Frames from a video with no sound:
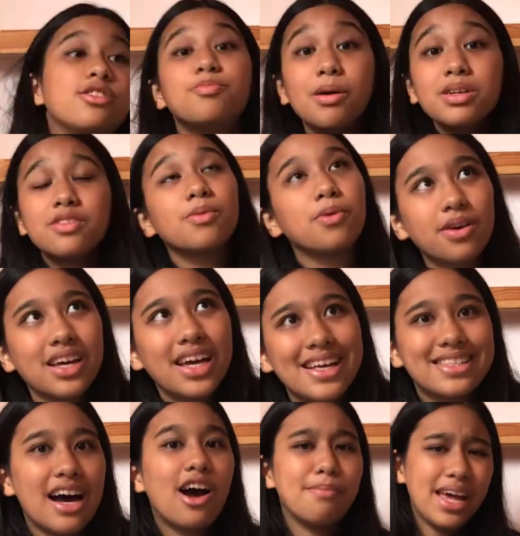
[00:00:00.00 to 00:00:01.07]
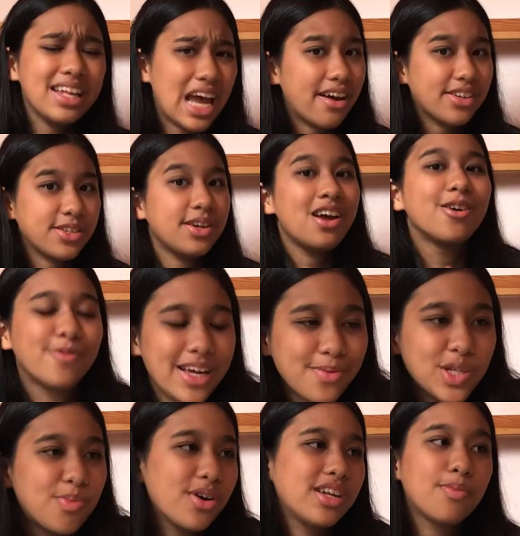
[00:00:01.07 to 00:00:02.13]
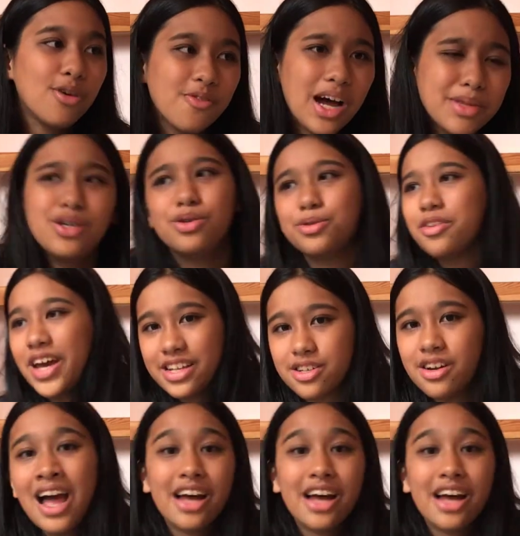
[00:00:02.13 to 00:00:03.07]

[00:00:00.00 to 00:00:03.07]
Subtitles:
So the premise of the book is that our main character, Rin, was born in a poor family who sort of hates her,